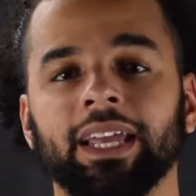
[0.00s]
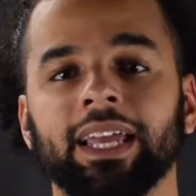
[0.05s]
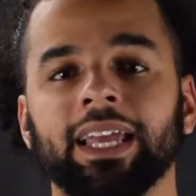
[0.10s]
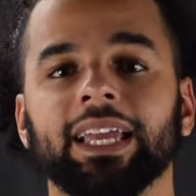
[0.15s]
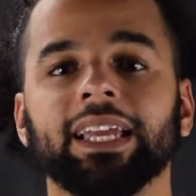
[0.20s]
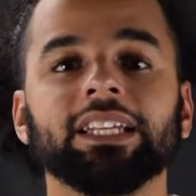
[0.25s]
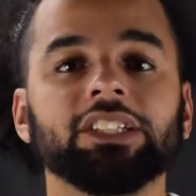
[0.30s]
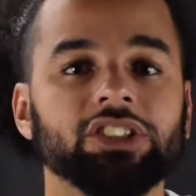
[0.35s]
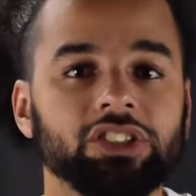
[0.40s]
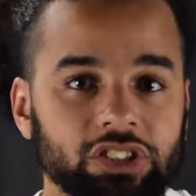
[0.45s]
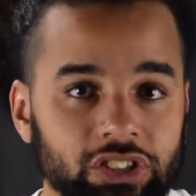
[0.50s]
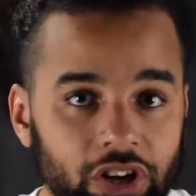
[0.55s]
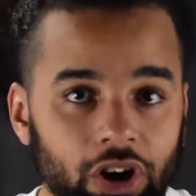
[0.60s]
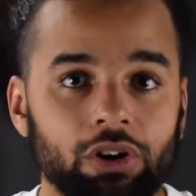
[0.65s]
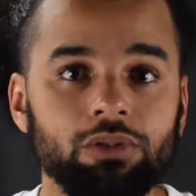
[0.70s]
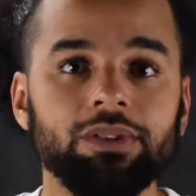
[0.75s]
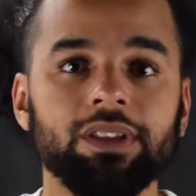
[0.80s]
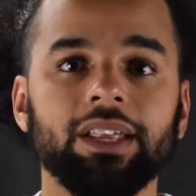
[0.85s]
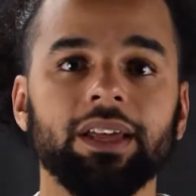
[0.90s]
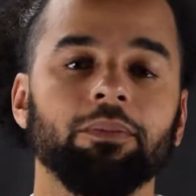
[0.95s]
He
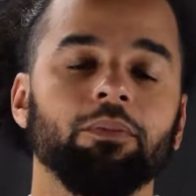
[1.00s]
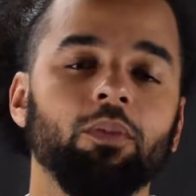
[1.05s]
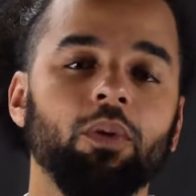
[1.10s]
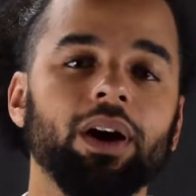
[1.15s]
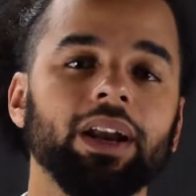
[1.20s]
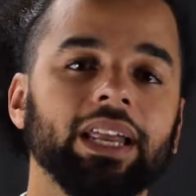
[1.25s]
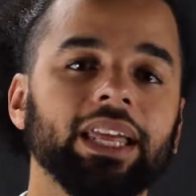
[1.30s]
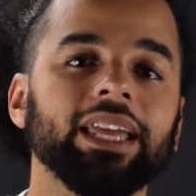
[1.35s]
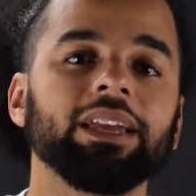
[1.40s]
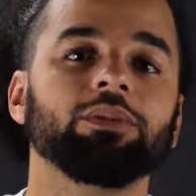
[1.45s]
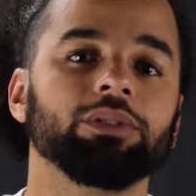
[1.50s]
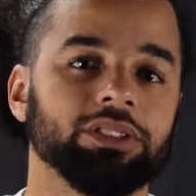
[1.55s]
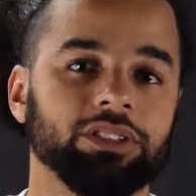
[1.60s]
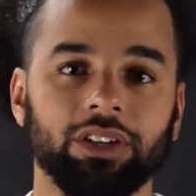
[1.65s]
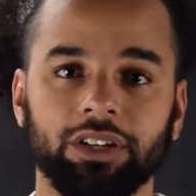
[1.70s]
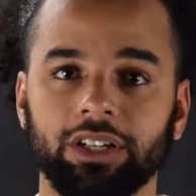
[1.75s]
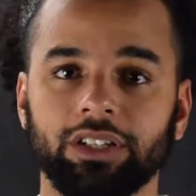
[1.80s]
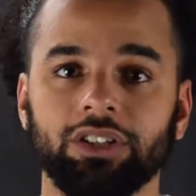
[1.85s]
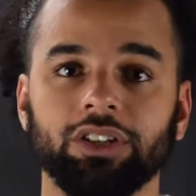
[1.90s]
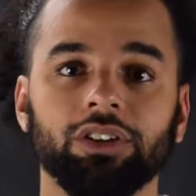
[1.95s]
showed them what he was
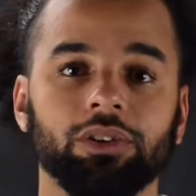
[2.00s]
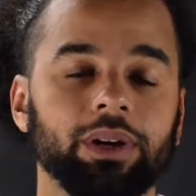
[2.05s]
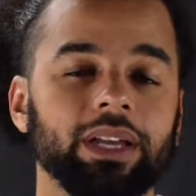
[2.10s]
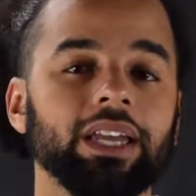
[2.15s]
going to do.